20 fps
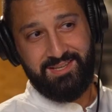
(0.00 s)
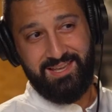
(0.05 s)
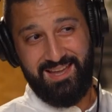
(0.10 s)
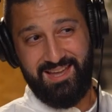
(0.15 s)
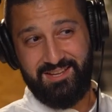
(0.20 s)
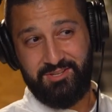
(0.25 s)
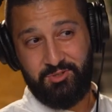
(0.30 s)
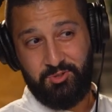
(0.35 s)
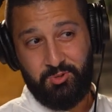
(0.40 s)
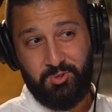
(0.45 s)

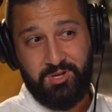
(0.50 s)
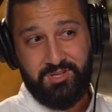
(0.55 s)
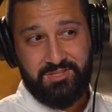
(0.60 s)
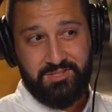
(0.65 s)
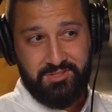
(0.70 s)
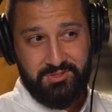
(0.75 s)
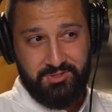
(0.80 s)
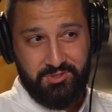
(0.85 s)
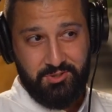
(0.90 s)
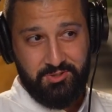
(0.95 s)
can trust
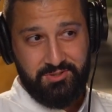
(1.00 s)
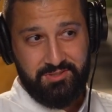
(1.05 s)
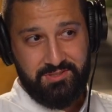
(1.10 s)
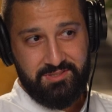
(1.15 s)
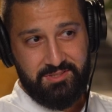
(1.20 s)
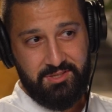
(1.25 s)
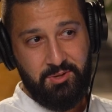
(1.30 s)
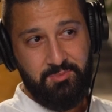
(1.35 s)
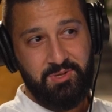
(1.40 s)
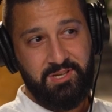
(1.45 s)

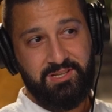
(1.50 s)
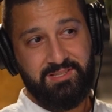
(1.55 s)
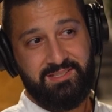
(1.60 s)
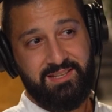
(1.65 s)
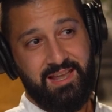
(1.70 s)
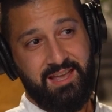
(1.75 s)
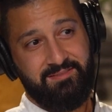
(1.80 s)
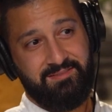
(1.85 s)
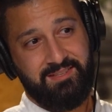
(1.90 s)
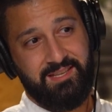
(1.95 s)
consultants, not because
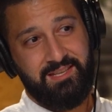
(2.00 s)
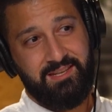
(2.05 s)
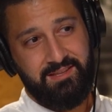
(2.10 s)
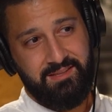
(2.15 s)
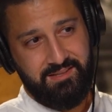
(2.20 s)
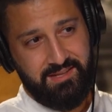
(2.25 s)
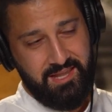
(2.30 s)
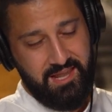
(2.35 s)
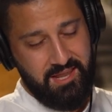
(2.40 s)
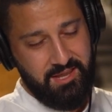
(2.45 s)
they have skin in
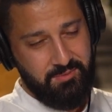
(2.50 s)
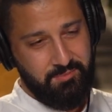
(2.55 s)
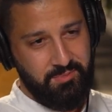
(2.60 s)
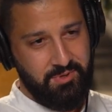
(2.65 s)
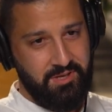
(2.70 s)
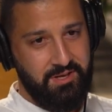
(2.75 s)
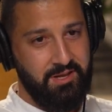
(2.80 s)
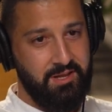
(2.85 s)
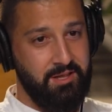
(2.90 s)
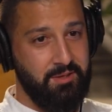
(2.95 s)
the game,
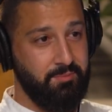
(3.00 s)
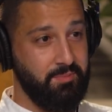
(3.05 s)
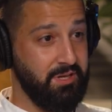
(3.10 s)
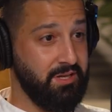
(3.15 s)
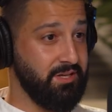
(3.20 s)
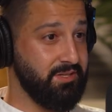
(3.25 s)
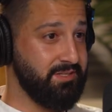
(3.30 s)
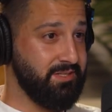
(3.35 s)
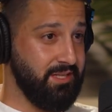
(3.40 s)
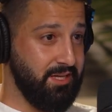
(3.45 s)
but
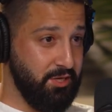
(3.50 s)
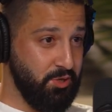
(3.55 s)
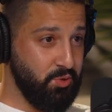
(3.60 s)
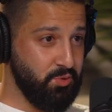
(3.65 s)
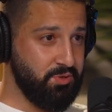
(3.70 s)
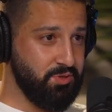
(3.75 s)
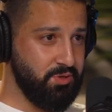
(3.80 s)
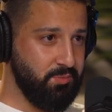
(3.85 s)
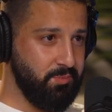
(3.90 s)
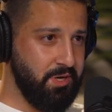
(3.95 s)
because they know
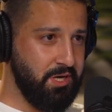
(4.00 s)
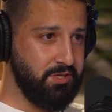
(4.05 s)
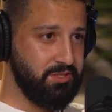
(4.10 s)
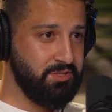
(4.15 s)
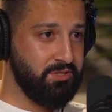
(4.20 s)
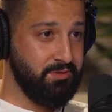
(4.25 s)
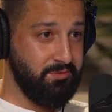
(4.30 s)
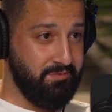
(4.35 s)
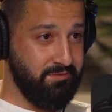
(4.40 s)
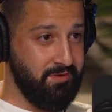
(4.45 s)
so
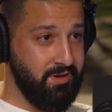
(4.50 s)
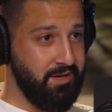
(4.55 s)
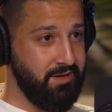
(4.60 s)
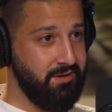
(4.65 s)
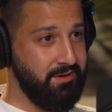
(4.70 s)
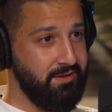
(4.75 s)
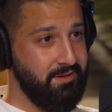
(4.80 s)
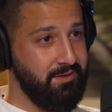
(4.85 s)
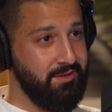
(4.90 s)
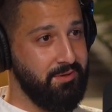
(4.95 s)
much, fine.
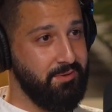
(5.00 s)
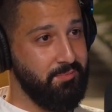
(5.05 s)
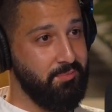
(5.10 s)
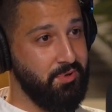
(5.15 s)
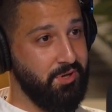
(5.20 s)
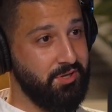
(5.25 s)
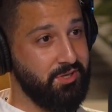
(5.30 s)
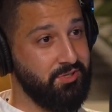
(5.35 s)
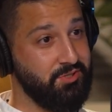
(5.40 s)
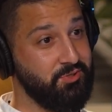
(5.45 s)

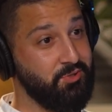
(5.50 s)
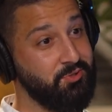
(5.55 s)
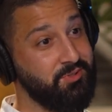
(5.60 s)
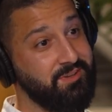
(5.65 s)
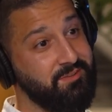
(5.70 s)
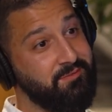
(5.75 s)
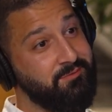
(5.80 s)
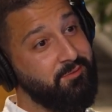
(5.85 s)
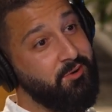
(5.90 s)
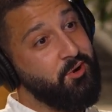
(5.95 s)
But
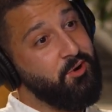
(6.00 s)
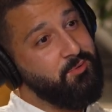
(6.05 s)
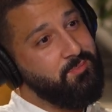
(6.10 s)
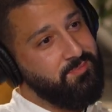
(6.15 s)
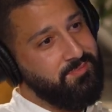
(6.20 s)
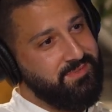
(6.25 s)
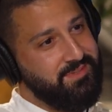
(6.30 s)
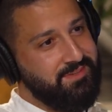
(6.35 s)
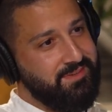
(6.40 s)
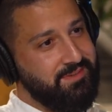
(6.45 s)
consulting
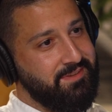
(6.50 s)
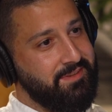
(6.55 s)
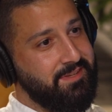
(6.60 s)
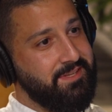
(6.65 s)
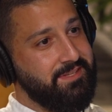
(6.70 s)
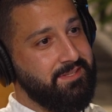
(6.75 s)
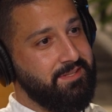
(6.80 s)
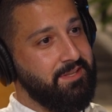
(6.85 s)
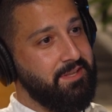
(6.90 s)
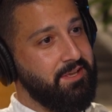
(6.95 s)
firms
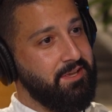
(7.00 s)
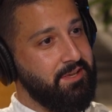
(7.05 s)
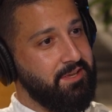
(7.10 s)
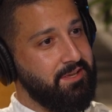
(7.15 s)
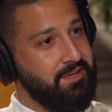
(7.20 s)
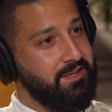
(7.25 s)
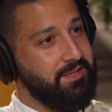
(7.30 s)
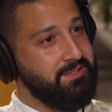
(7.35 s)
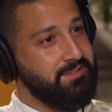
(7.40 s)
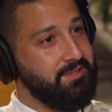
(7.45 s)
is
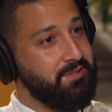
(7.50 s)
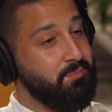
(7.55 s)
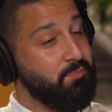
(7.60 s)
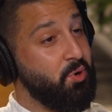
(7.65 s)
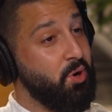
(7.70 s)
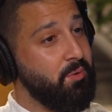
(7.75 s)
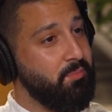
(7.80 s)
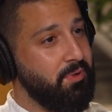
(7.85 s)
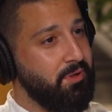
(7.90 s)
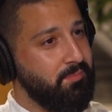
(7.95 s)
mm-hmm. the
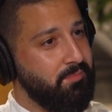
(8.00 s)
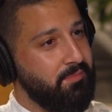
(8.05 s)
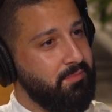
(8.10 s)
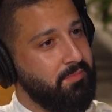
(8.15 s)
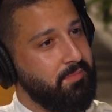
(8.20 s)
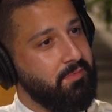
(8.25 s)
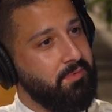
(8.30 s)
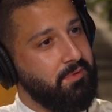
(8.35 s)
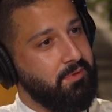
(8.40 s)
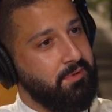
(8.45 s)
problem.
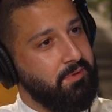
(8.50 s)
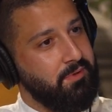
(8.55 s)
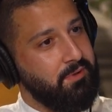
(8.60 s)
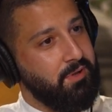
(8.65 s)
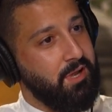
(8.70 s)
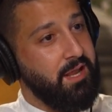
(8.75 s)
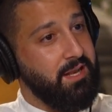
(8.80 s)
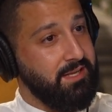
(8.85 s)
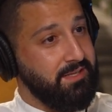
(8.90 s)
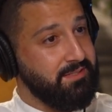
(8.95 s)

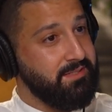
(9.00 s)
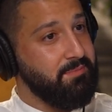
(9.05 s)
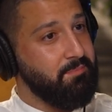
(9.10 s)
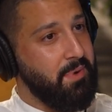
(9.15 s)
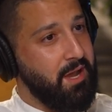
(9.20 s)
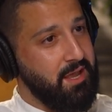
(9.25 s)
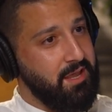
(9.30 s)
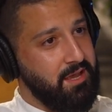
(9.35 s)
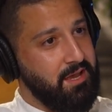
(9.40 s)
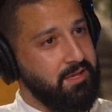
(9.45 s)
At least in
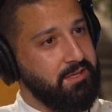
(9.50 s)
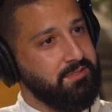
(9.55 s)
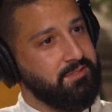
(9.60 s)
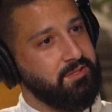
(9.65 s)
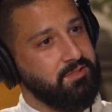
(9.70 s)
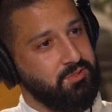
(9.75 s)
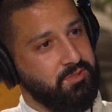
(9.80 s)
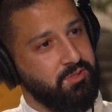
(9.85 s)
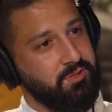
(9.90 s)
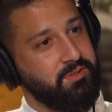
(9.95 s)
my eyes,
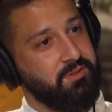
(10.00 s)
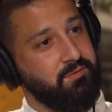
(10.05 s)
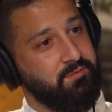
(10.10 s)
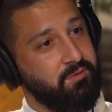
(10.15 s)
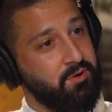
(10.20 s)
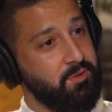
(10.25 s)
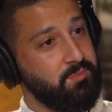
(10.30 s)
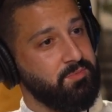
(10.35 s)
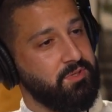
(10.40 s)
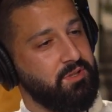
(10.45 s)
consulting
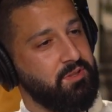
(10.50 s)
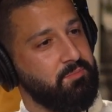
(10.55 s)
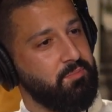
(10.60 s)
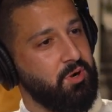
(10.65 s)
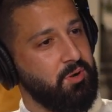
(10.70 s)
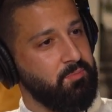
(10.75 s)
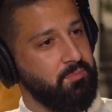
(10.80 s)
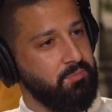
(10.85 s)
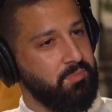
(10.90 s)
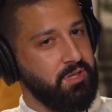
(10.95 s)
firms are the
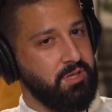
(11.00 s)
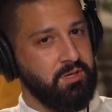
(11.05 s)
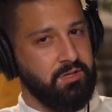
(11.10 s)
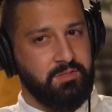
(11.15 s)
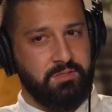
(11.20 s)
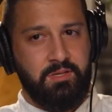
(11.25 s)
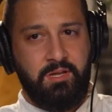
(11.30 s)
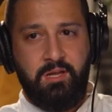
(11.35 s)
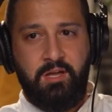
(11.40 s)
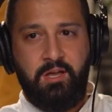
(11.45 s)
problem,
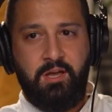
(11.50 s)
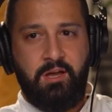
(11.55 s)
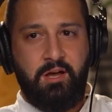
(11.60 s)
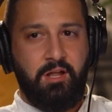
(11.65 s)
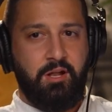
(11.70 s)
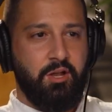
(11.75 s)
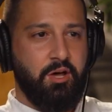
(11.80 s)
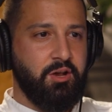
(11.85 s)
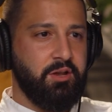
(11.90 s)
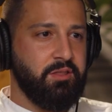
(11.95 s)
because
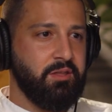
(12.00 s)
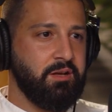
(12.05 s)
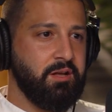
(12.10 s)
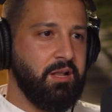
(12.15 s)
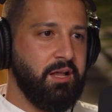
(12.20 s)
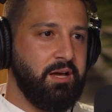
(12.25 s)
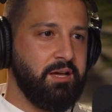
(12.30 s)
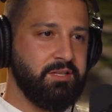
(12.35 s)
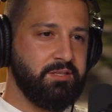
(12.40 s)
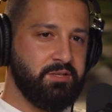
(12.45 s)
a lot of the
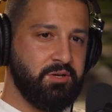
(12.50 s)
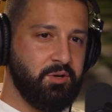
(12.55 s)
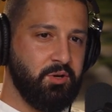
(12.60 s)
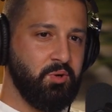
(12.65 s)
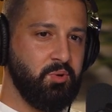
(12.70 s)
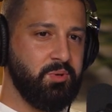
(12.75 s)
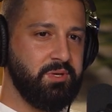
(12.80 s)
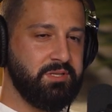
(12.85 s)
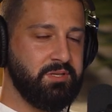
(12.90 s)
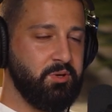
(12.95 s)
clients are
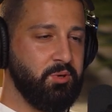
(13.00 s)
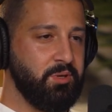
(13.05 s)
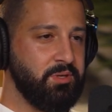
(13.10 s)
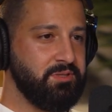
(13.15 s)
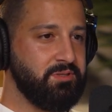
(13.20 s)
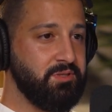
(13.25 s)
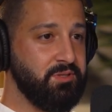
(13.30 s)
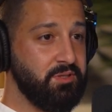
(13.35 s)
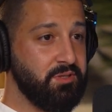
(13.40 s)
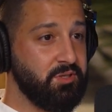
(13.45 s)
always going
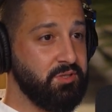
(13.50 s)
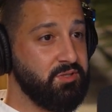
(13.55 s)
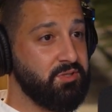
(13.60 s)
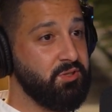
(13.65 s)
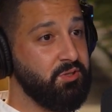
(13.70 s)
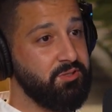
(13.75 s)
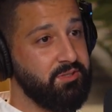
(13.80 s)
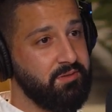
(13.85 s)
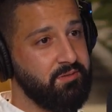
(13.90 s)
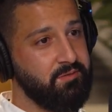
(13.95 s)
to
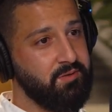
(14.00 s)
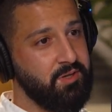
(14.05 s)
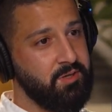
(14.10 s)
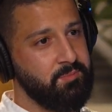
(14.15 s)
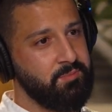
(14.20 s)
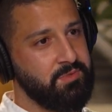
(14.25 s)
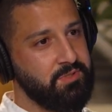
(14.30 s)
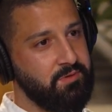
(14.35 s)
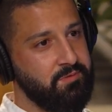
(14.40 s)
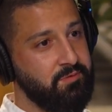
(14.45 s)
consulting
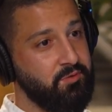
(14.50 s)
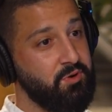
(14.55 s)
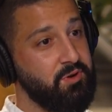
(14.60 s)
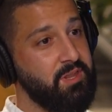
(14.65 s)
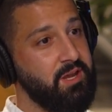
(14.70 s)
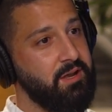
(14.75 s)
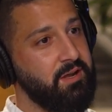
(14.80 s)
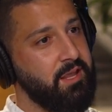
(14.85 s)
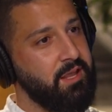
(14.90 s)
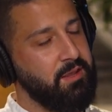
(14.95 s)
firms for
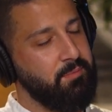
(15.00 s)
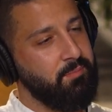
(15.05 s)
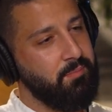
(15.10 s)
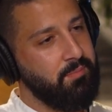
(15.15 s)
their name.